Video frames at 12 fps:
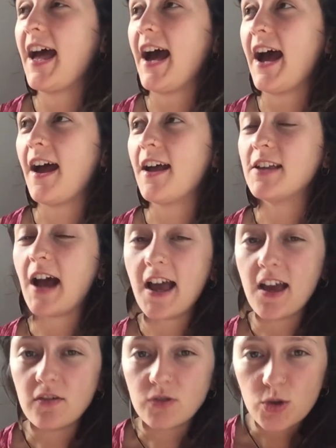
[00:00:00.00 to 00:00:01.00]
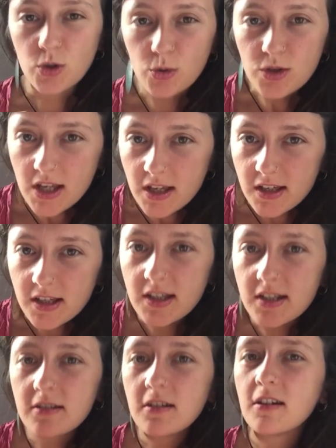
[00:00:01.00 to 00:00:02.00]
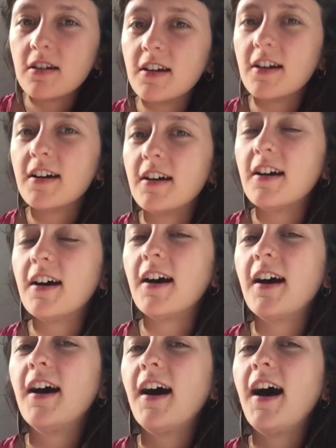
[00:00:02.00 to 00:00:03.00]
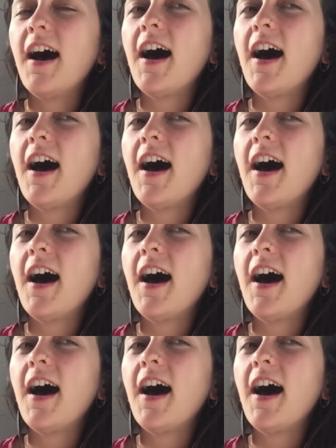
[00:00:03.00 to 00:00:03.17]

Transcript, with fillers: And I have chosen